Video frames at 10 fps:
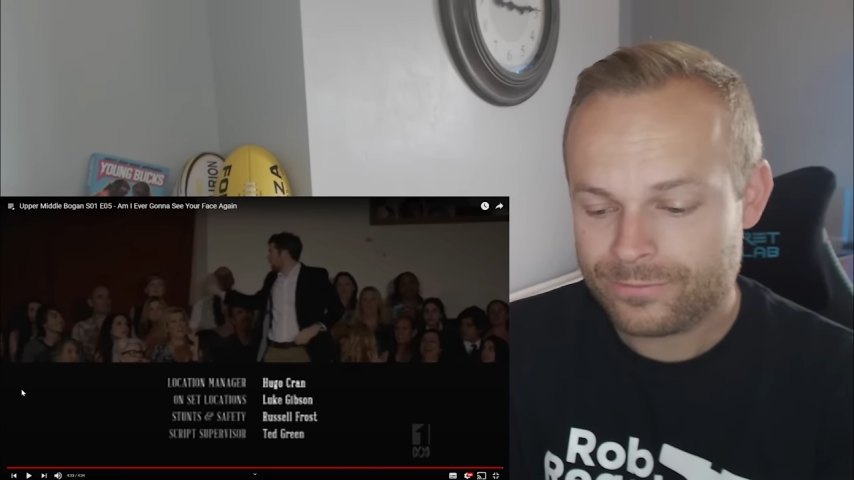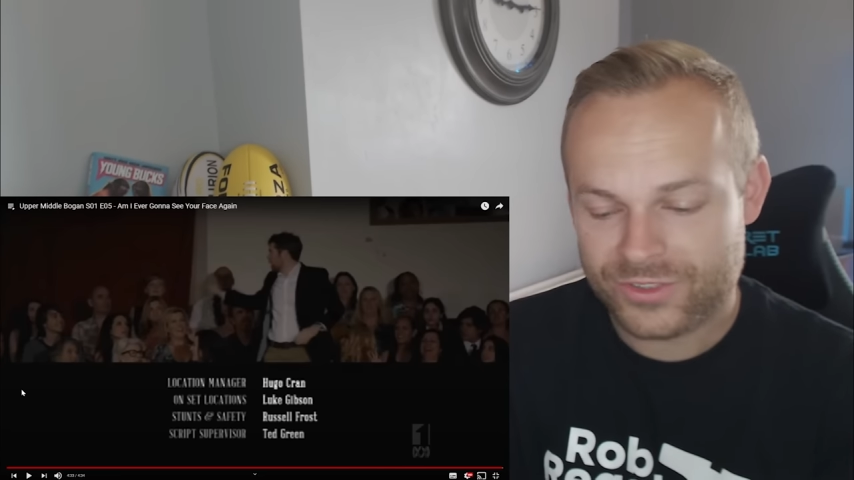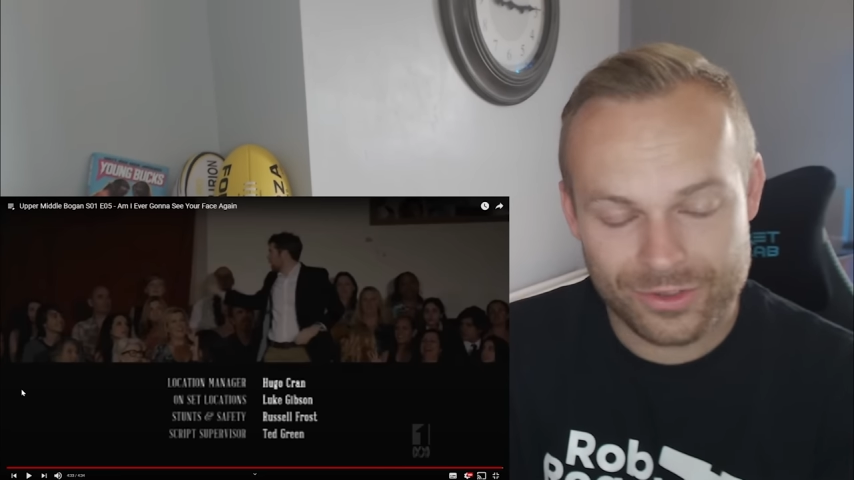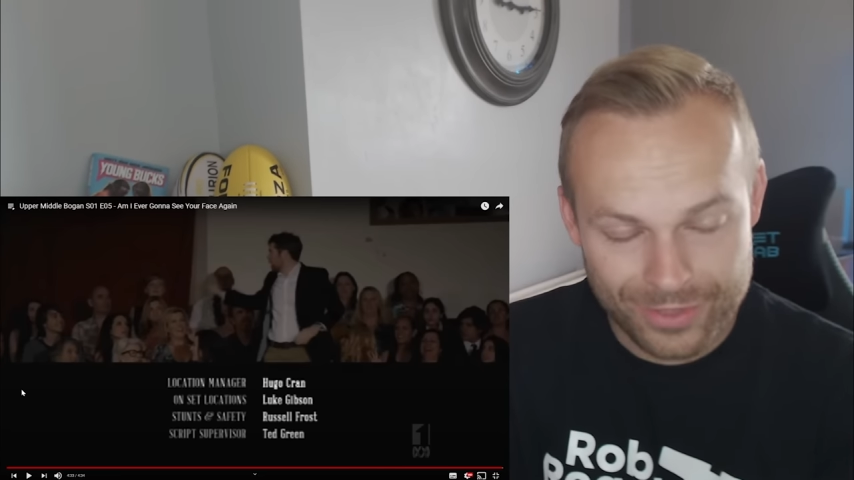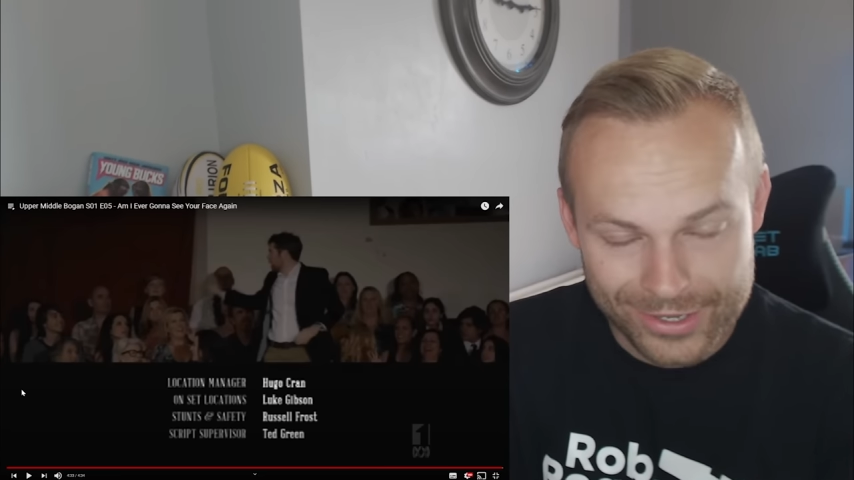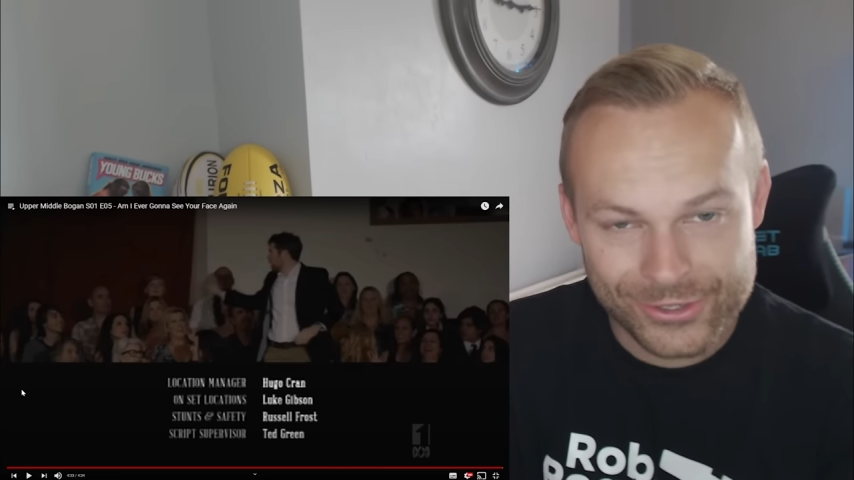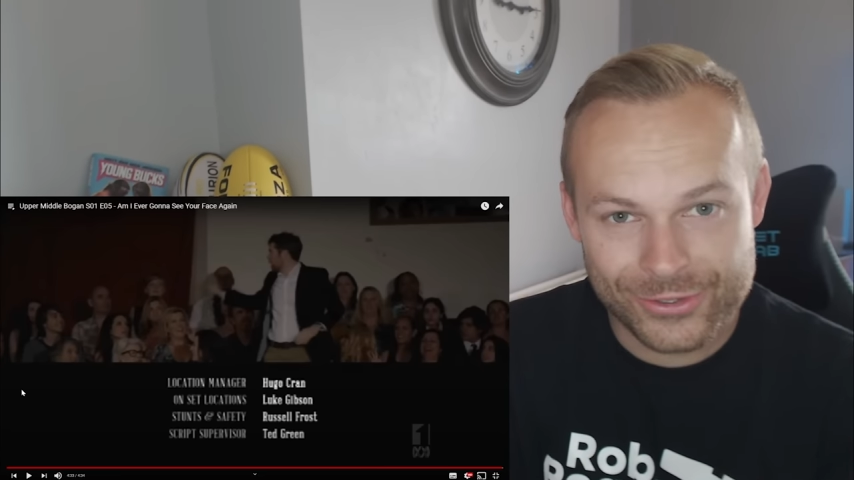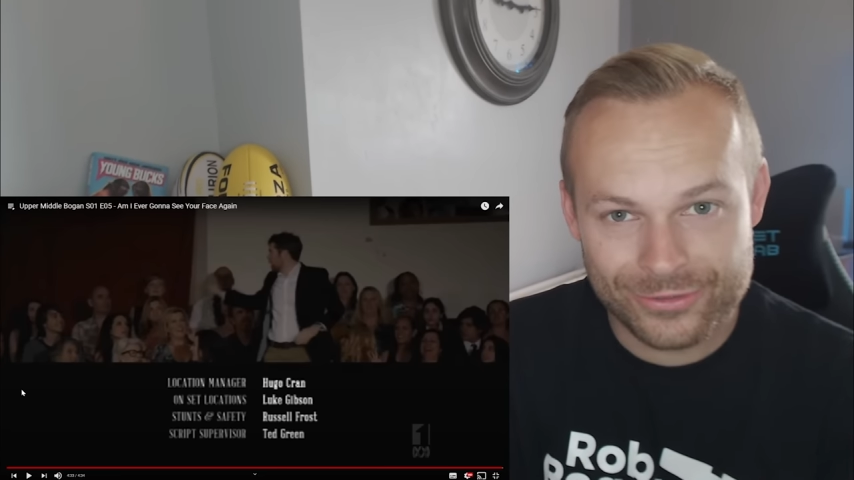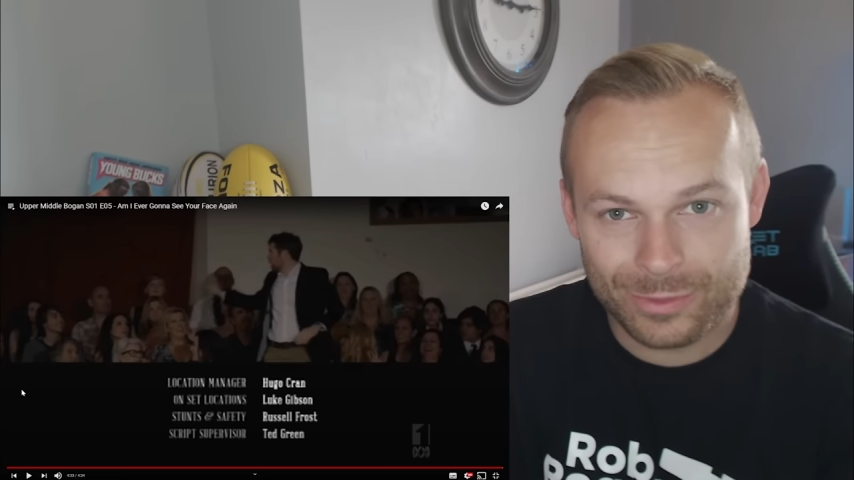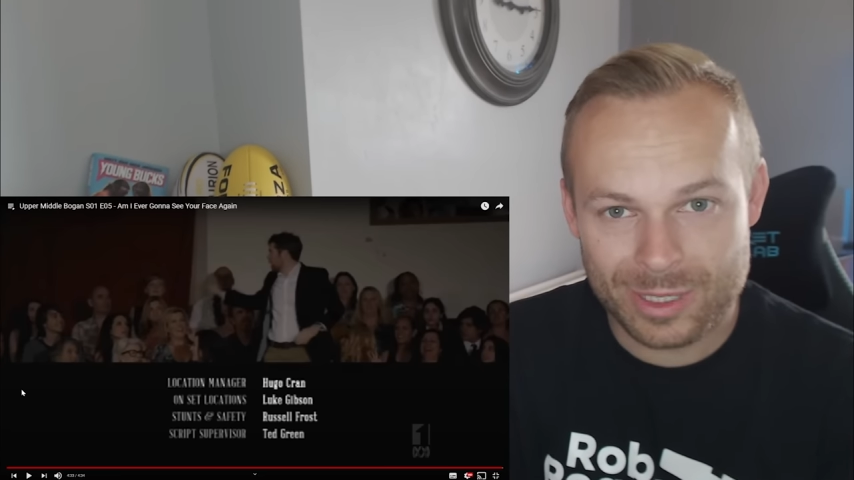So thank
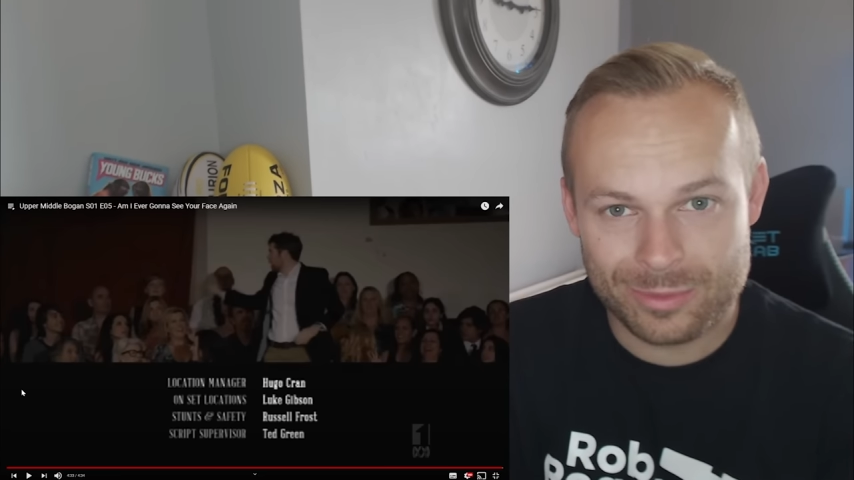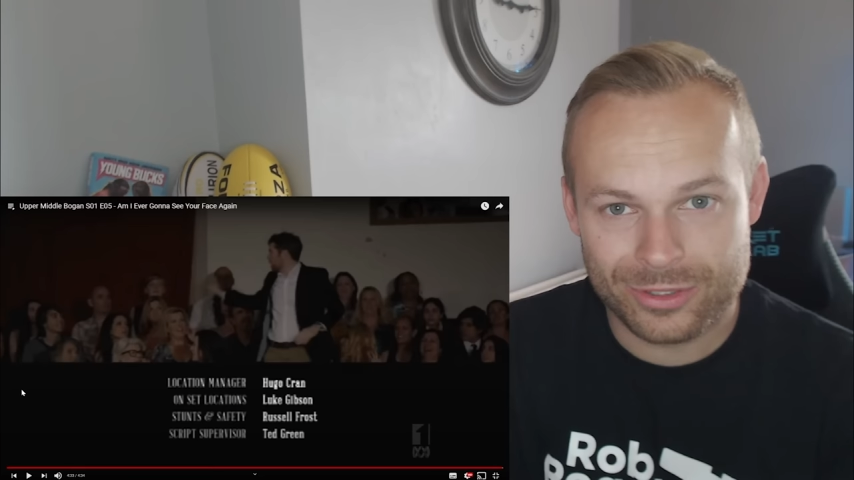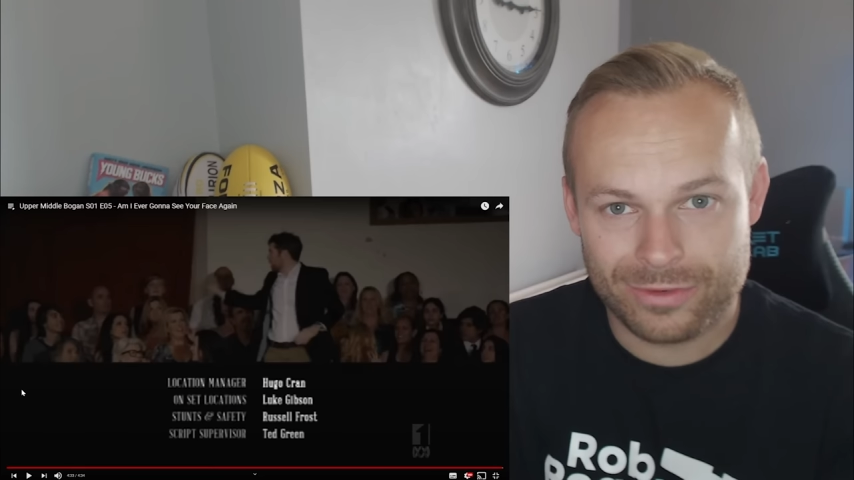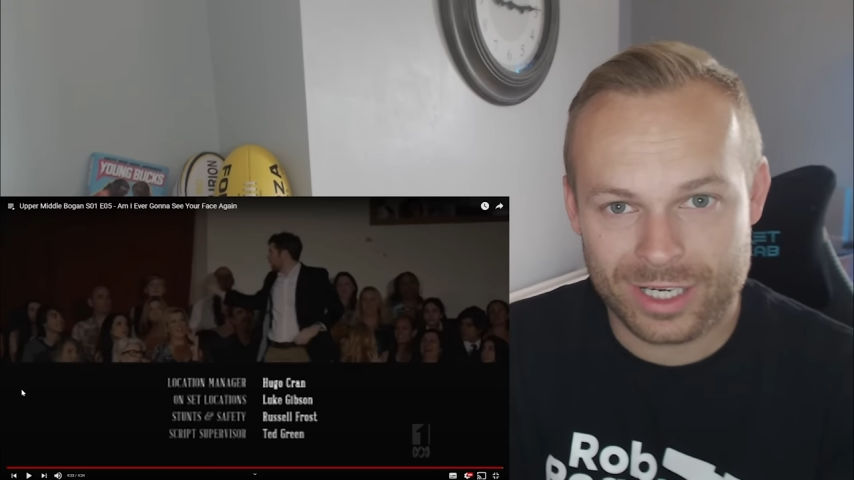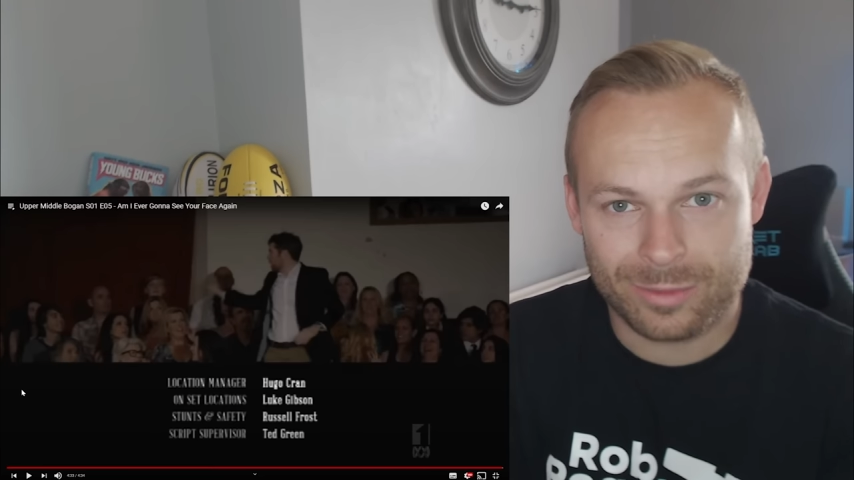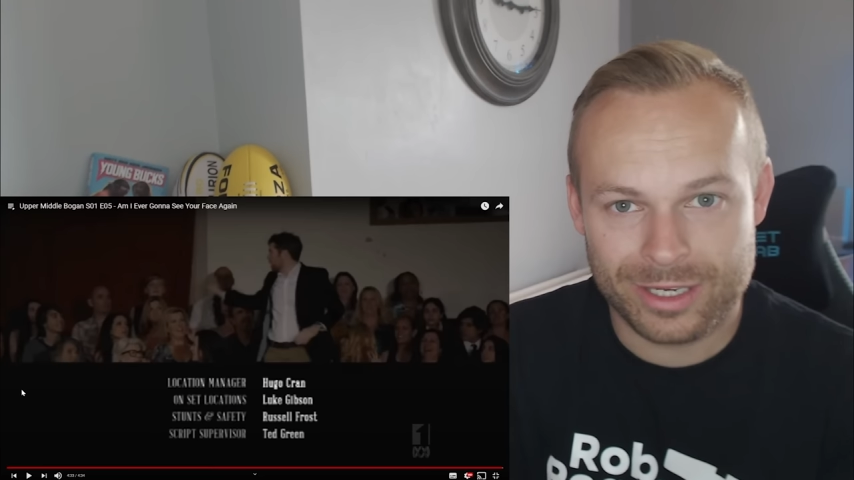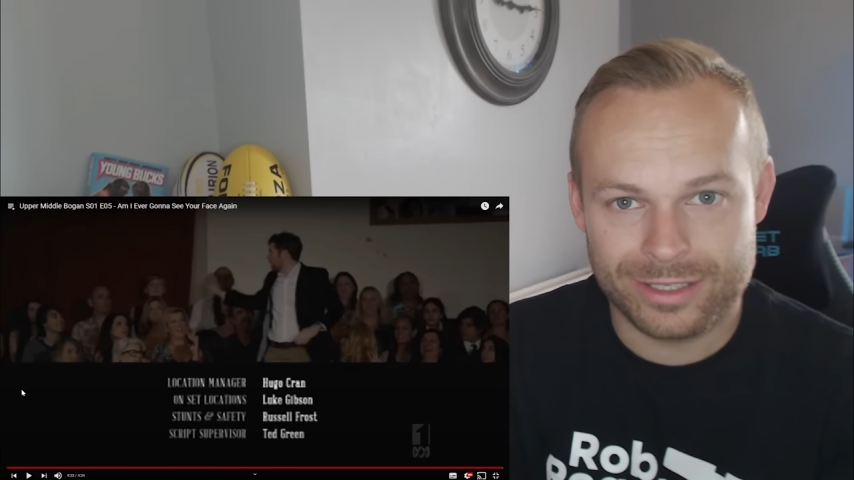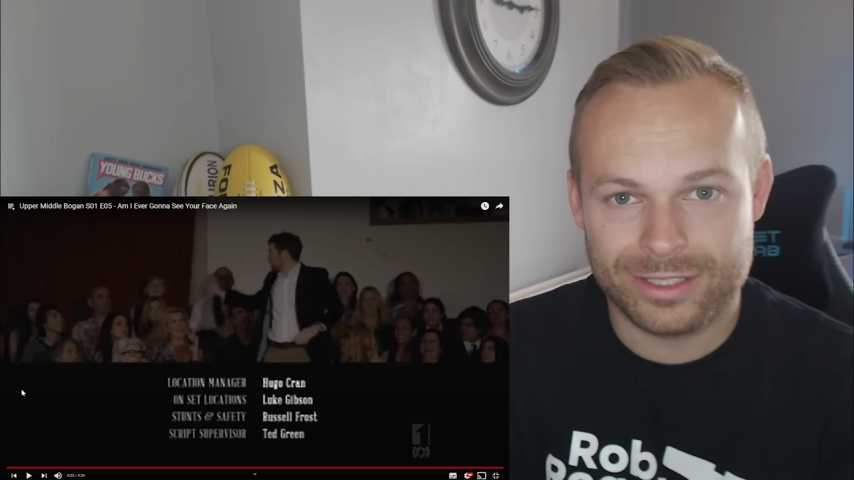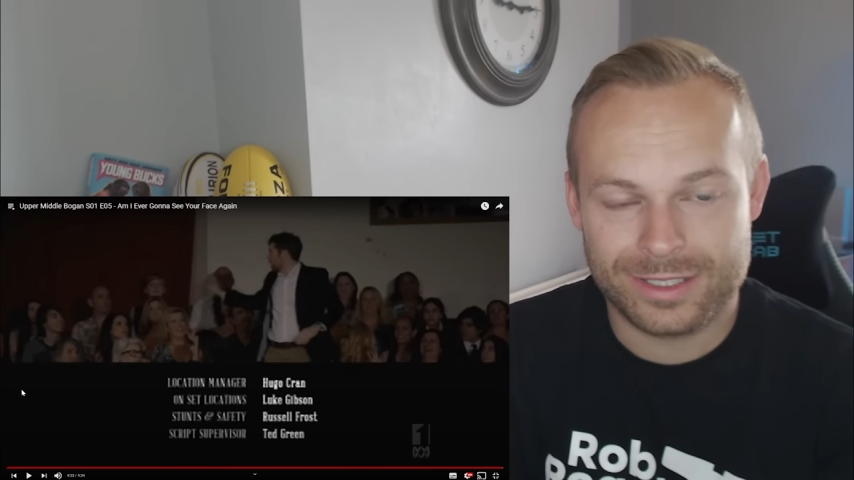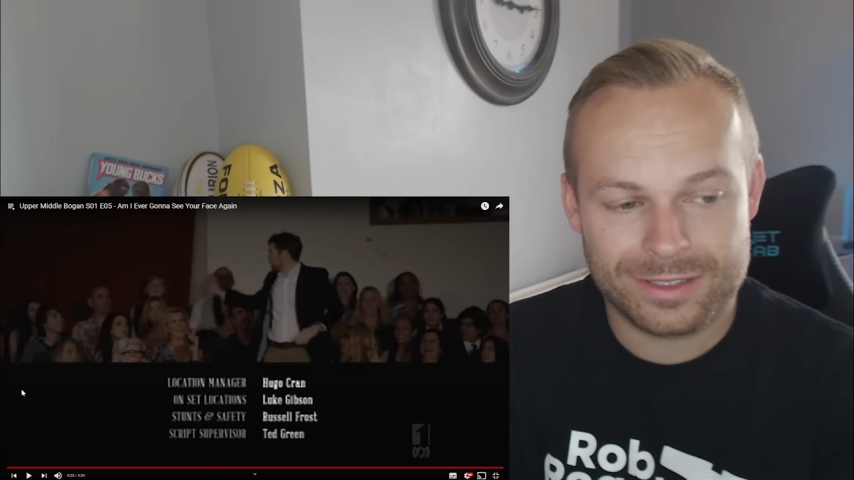you for people that
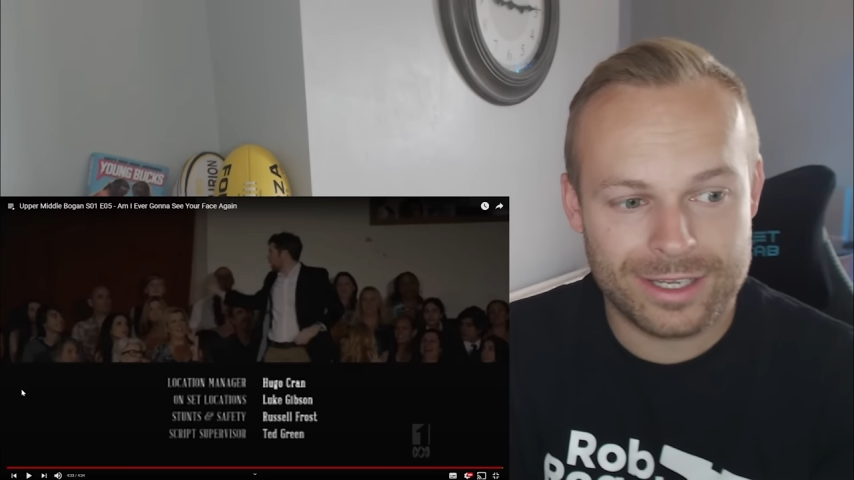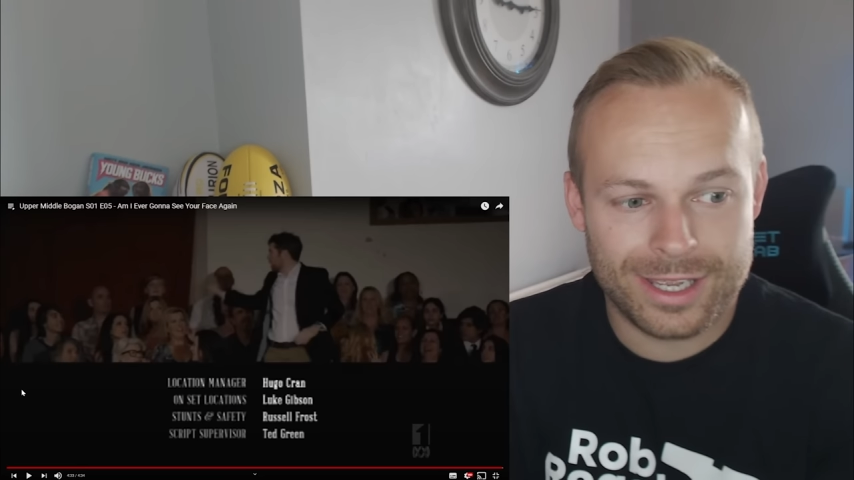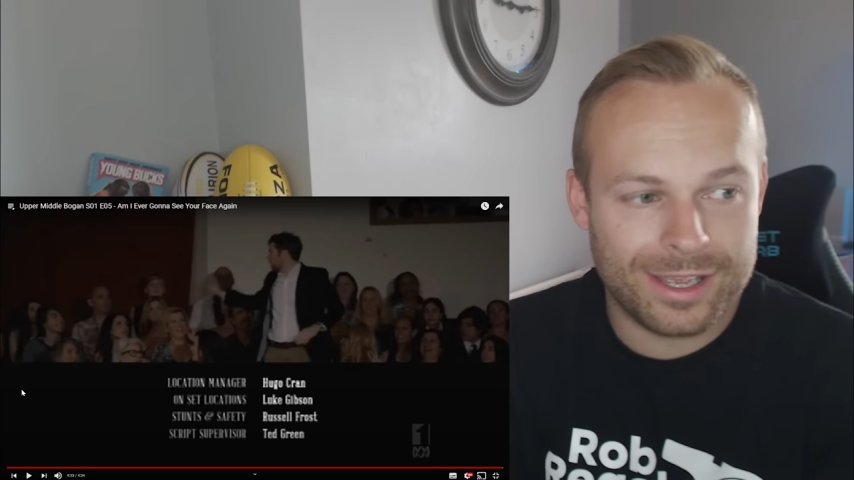recommended this.